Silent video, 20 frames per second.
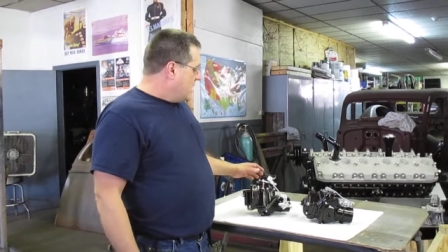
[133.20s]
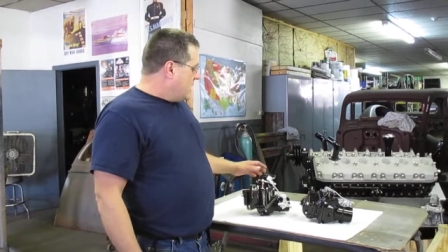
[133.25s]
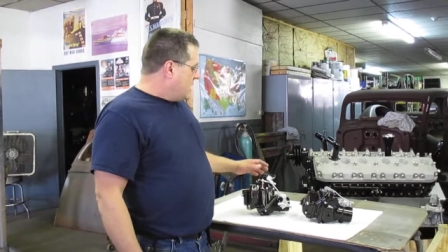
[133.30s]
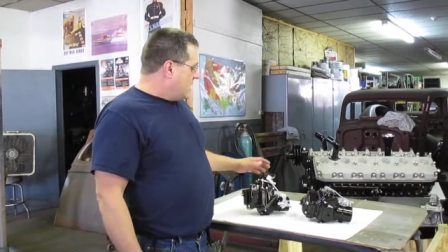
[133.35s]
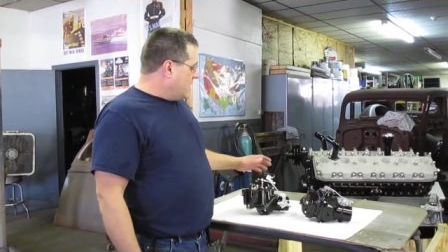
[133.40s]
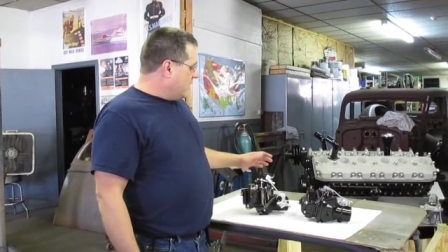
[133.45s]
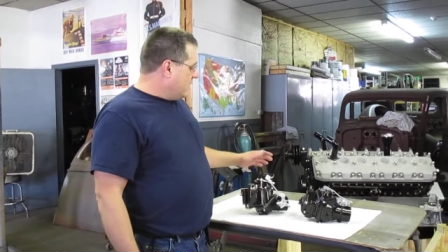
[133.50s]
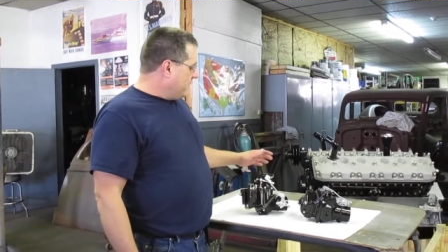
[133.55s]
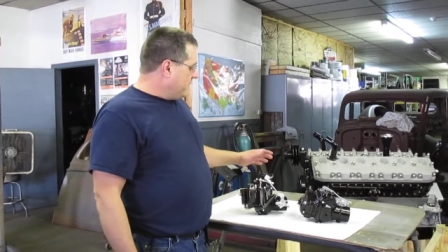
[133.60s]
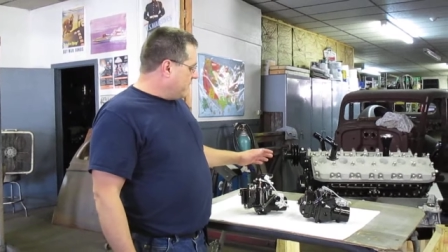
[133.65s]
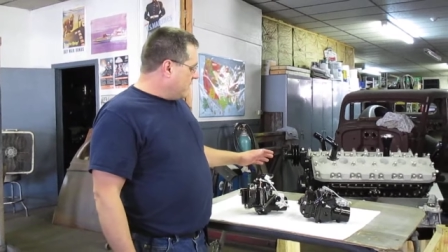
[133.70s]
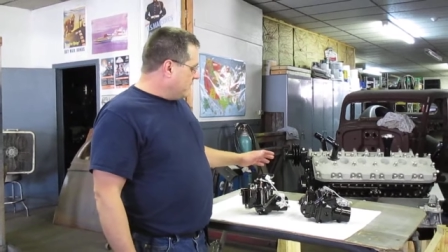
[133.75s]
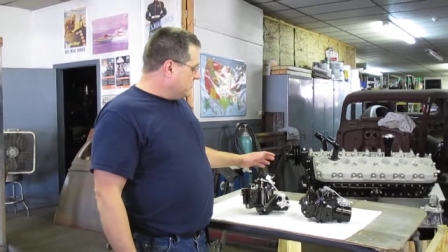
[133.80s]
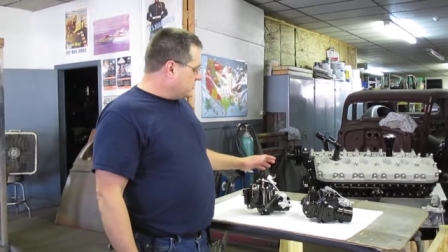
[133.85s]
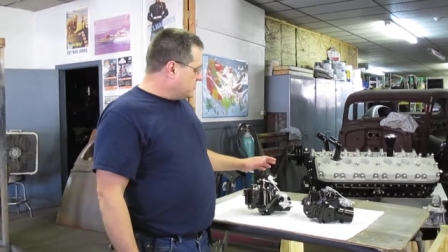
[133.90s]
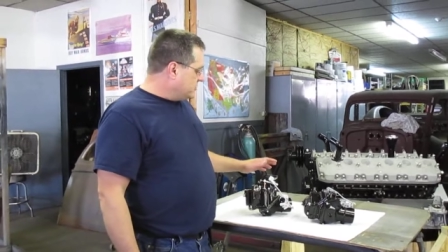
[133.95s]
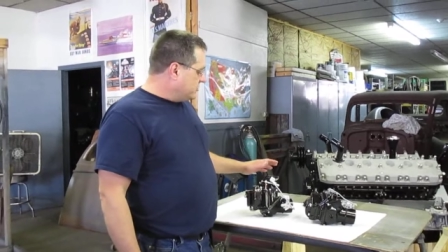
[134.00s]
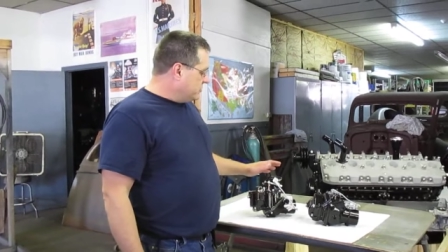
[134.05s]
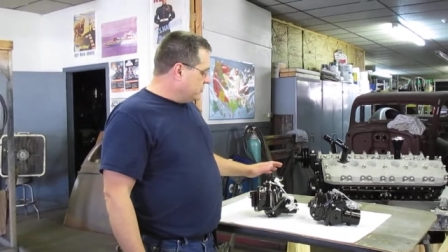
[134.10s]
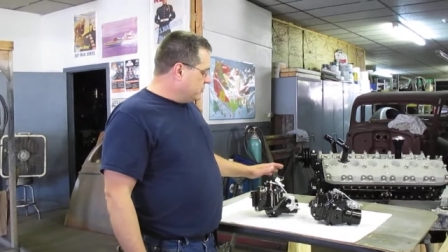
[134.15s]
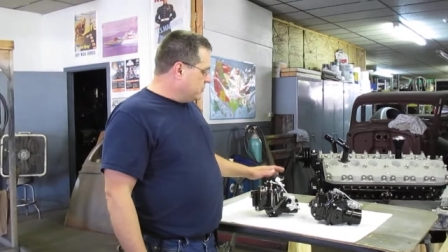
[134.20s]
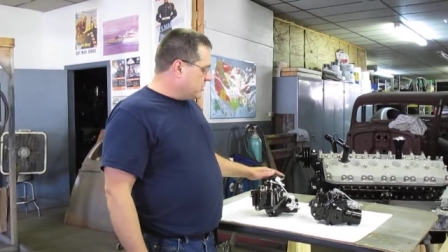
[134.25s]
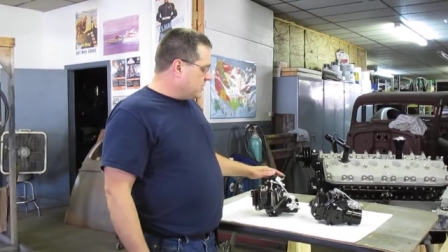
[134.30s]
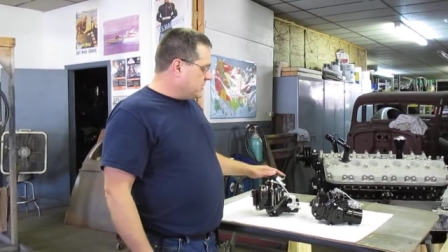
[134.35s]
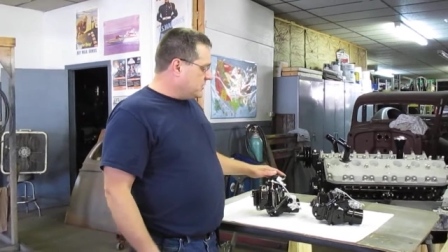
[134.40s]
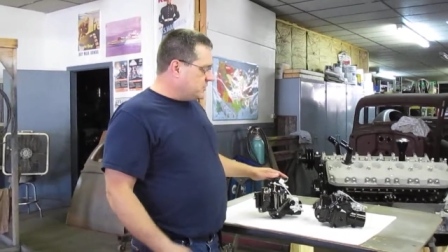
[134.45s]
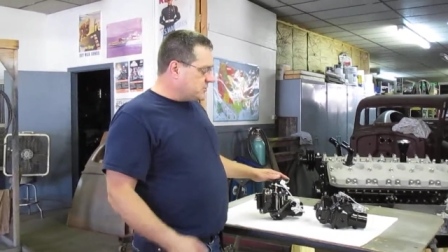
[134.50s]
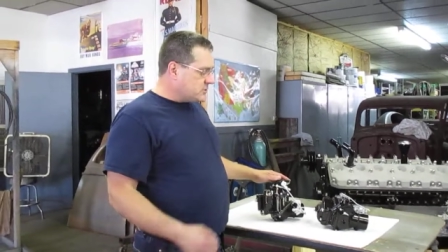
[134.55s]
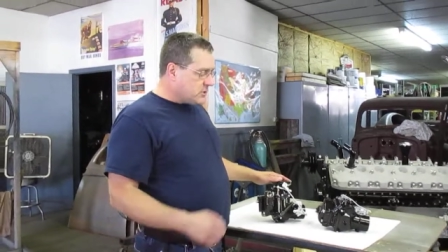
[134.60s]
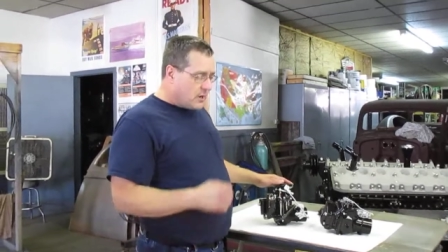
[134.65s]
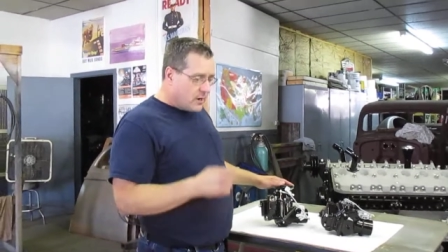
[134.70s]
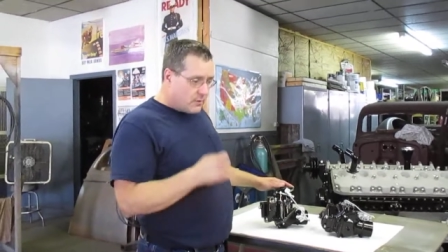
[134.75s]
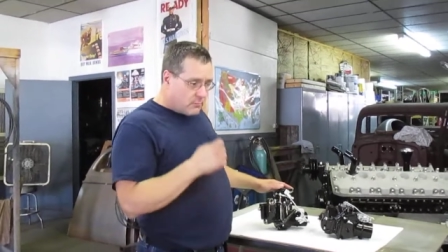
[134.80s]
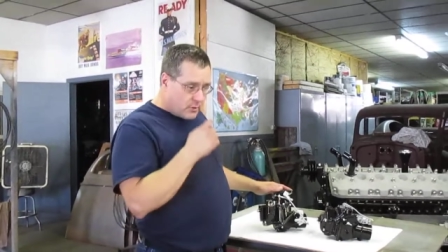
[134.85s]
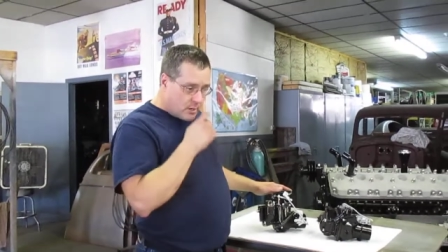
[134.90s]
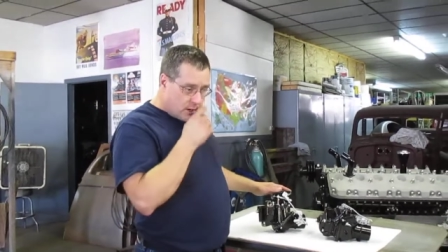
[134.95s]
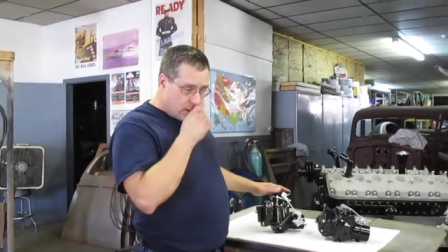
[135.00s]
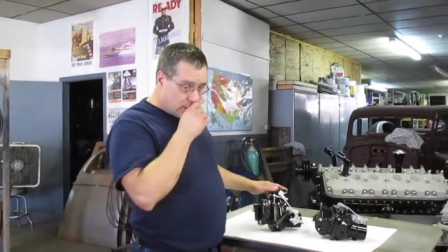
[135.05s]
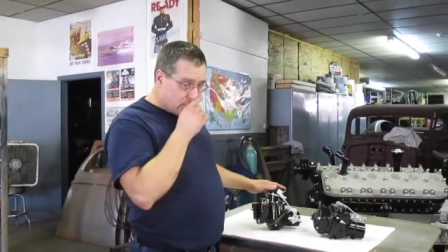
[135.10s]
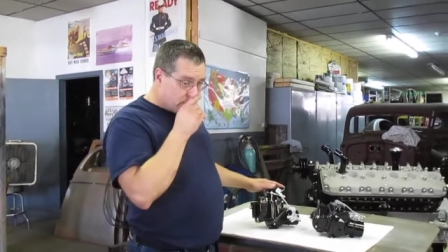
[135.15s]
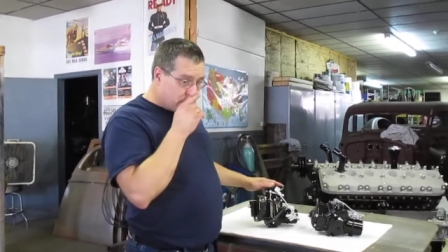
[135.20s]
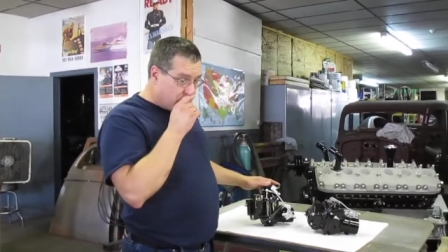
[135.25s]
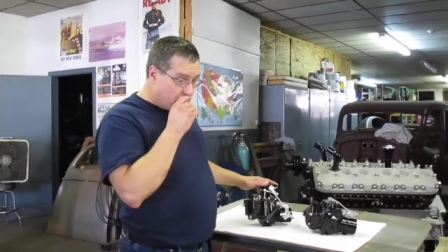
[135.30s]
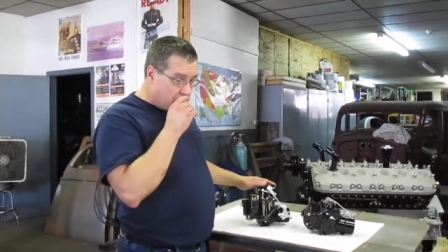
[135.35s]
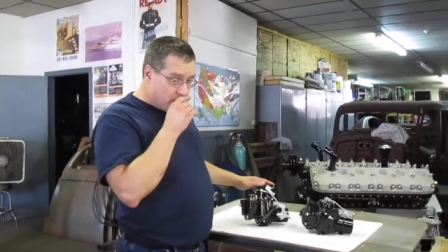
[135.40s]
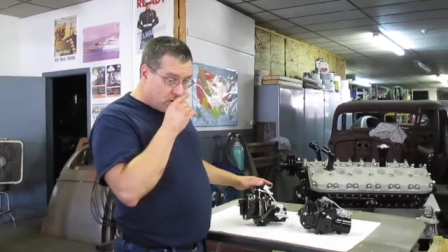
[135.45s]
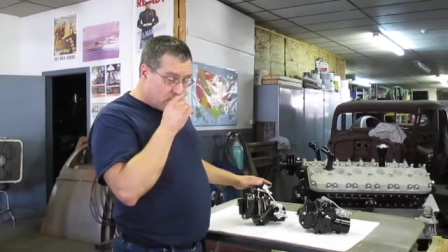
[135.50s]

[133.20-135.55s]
If I was to do one of these carburetors for a